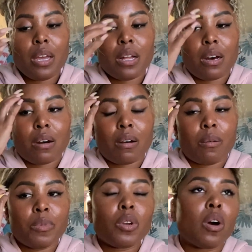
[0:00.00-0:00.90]

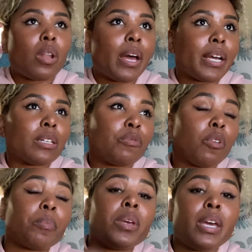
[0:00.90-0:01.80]
um, you know, like
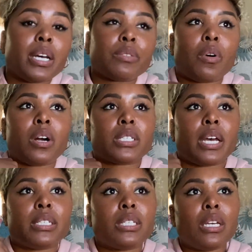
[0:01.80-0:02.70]
for me, as far as
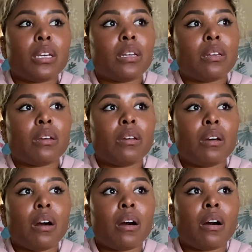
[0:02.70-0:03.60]
like seeing
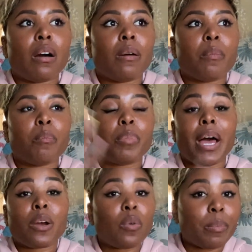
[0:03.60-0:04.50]
uh,
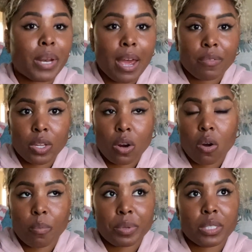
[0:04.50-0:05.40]
black women having their
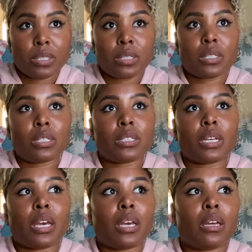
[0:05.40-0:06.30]
own businesses
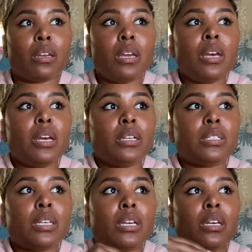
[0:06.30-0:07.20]
and
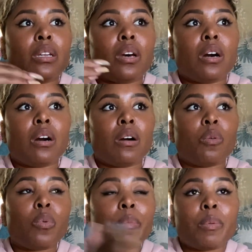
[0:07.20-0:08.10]
seeing uh,
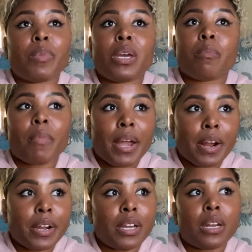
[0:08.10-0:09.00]
women being
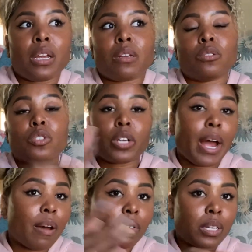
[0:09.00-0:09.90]
married and
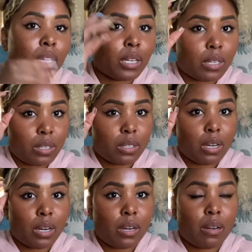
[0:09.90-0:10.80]
traveling and,
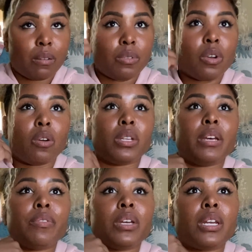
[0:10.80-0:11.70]
uh, you know,
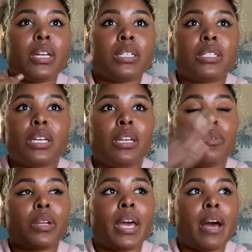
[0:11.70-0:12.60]
living in a city
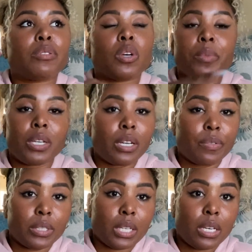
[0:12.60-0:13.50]
where they have so many
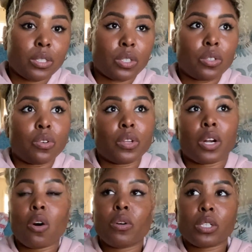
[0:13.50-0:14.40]
different things to do and they're
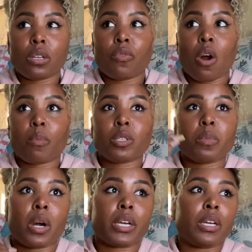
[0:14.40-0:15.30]
going to the farmer's
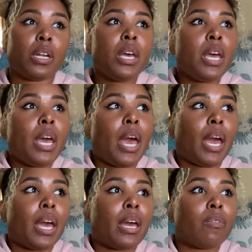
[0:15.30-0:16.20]
market
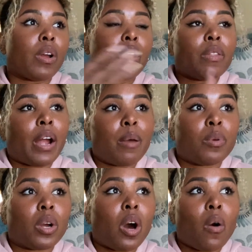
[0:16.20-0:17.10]
and they're, they're able
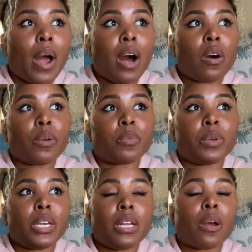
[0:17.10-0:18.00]
to go out and
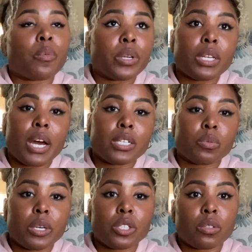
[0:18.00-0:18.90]
eat at really nice
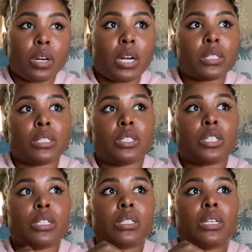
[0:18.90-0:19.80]
restaurants and
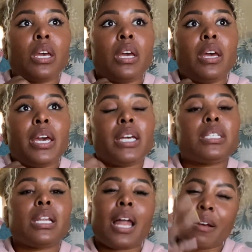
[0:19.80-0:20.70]
just, it's
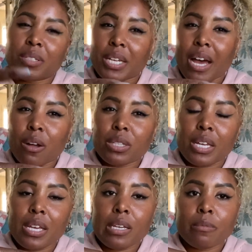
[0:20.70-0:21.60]
a lifestyle
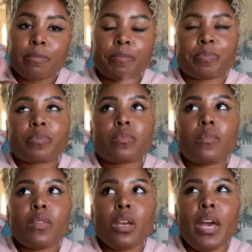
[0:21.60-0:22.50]
thing.
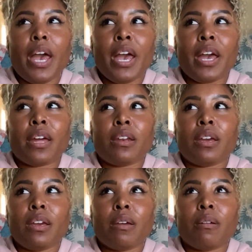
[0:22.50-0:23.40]

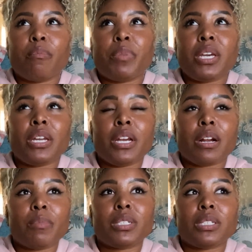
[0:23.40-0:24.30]
And being here
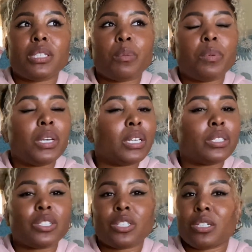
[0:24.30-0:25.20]
in Mississippi,
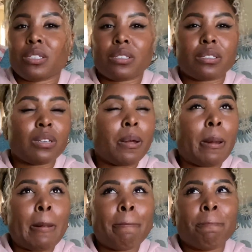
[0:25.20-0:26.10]
it's just,
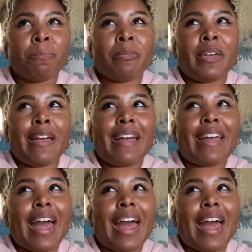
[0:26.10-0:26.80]
it